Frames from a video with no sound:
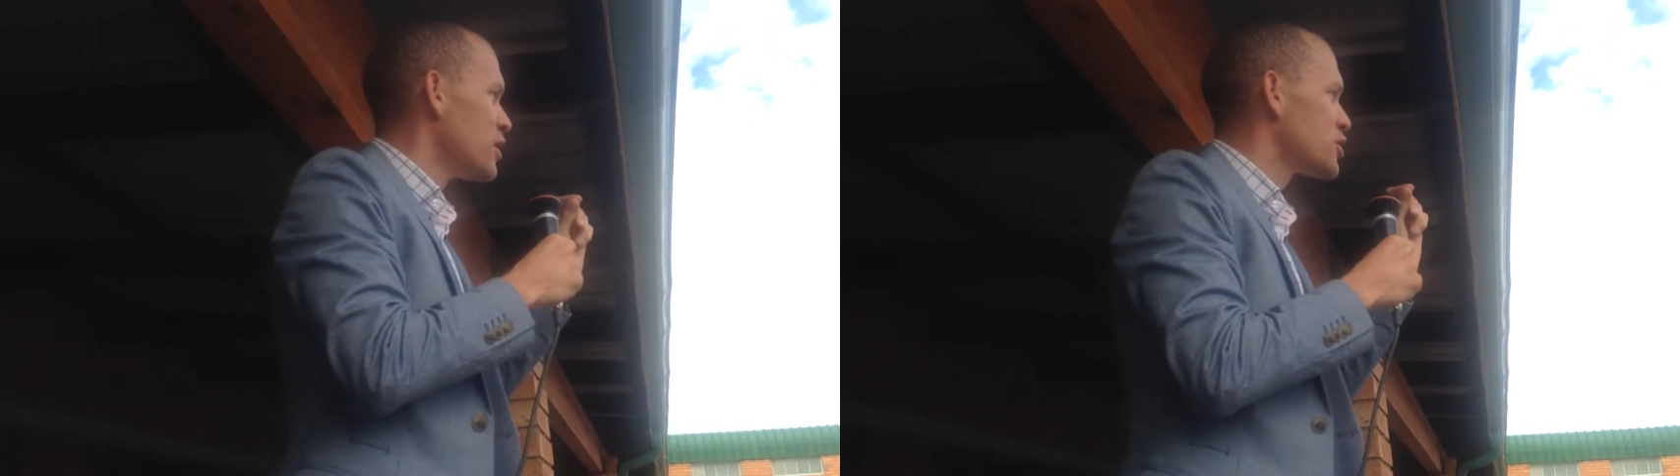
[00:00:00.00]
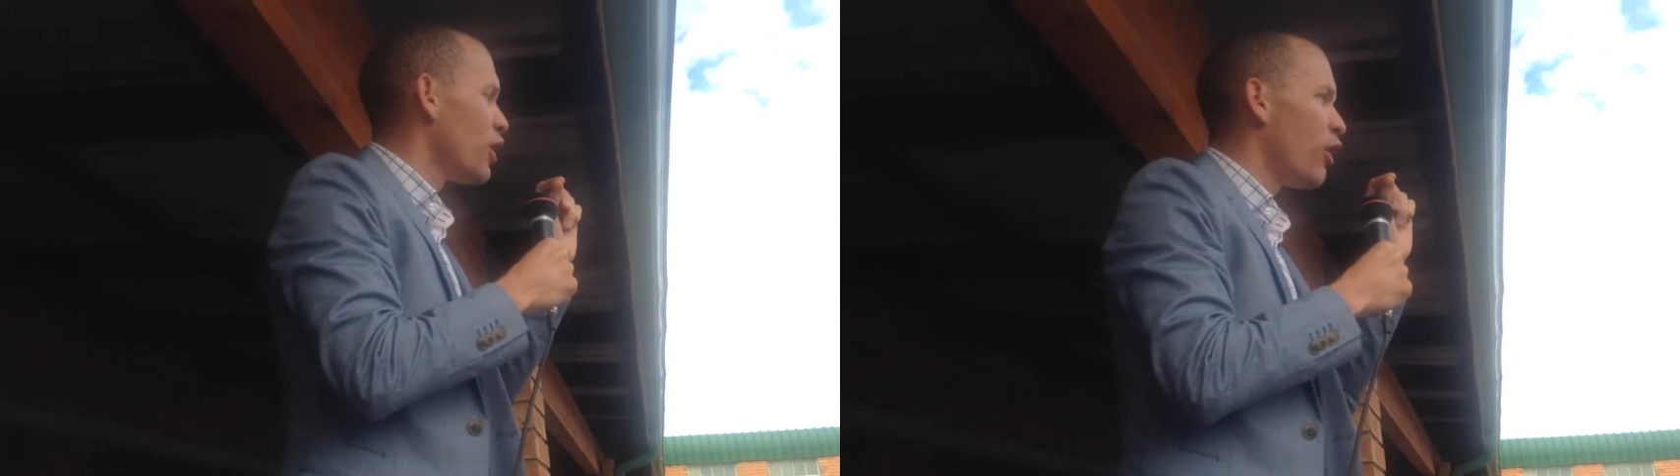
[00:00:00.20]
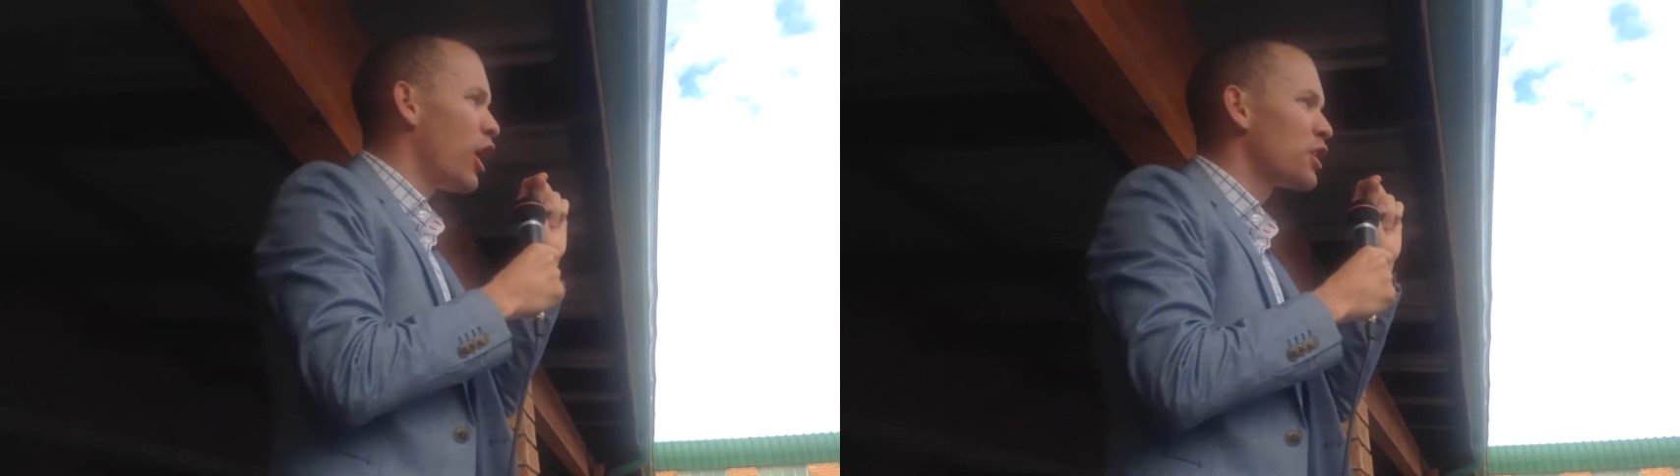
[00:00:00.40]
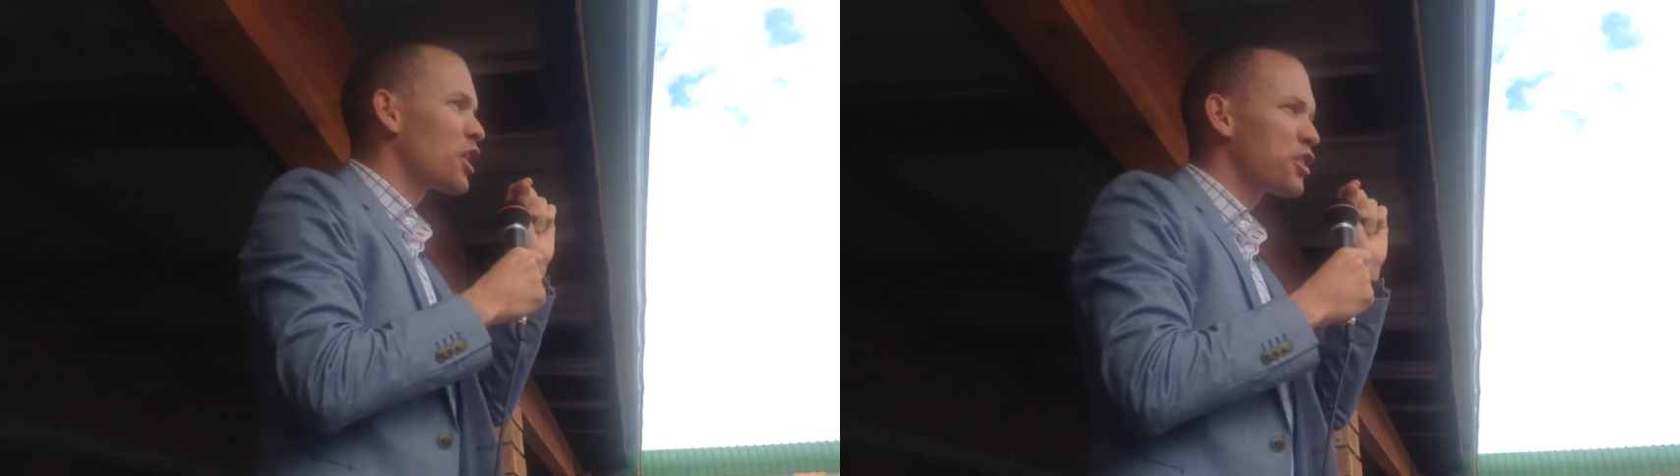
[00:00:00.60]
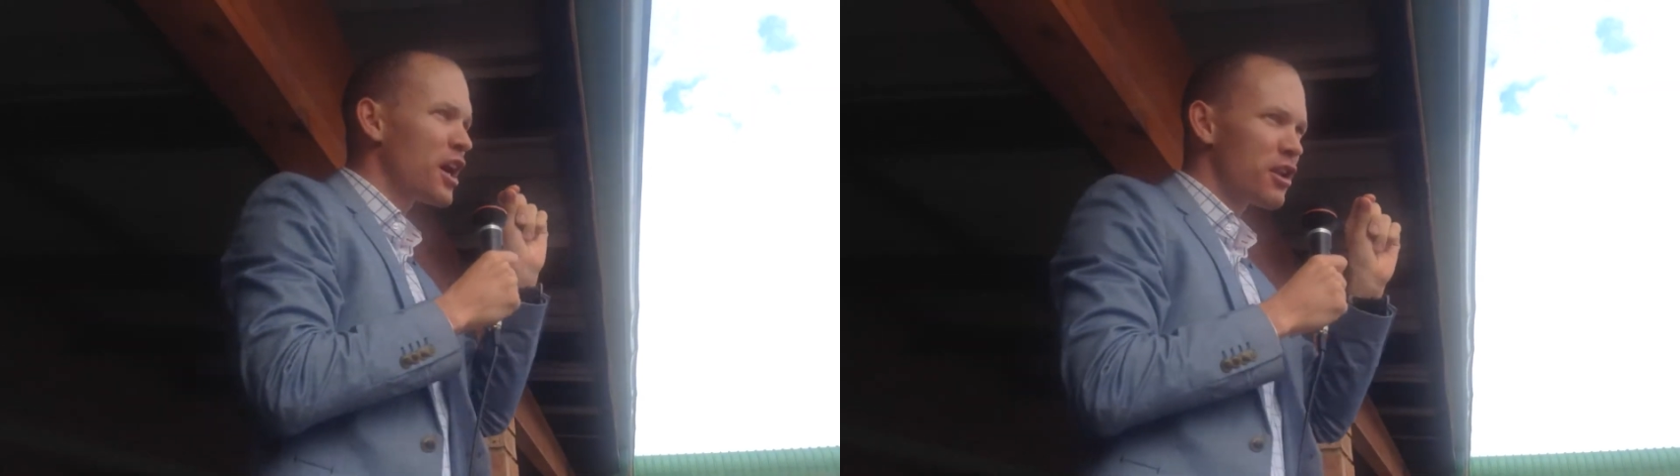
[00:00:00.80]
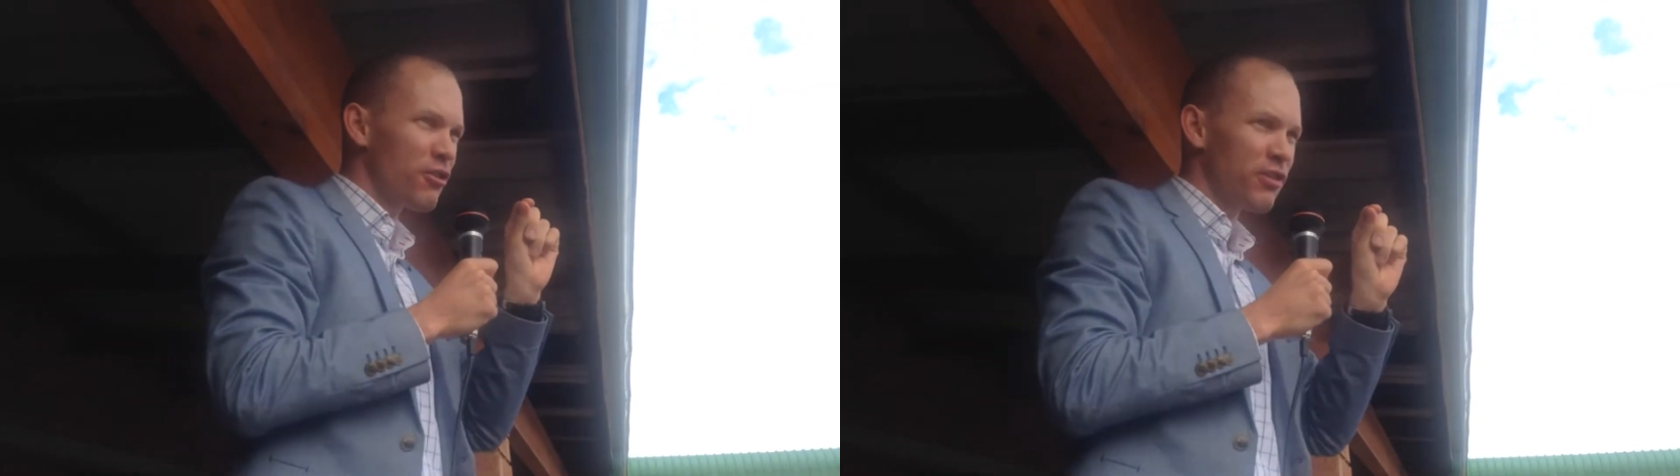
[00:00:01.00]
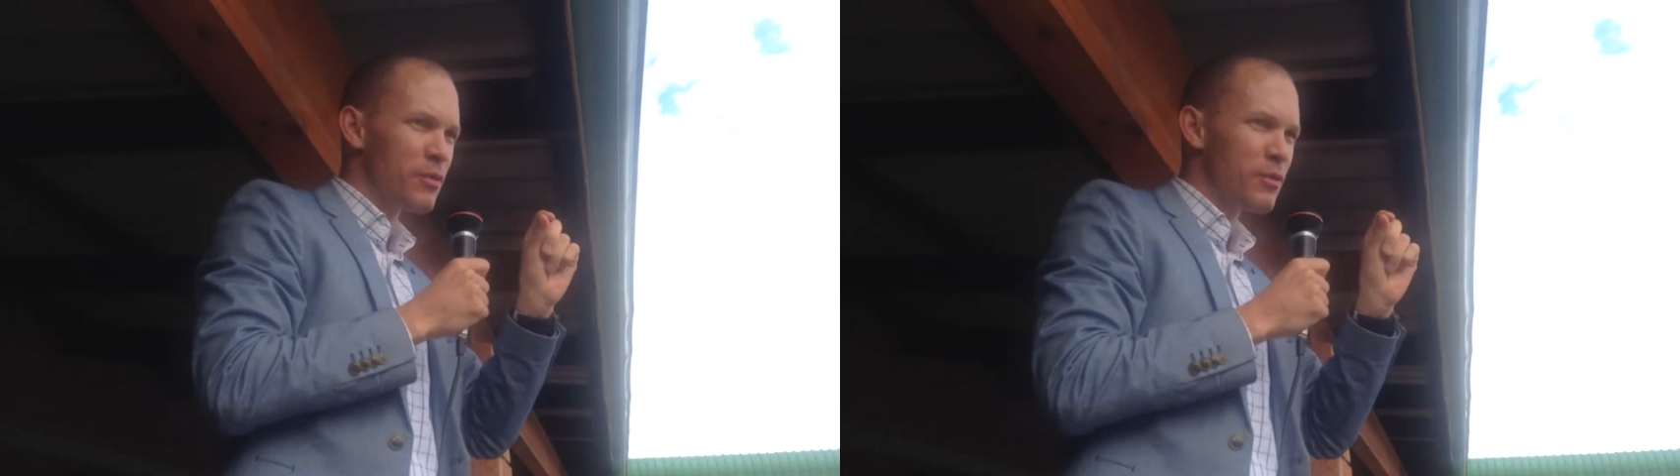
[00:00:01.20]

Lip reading: So on the 3rd of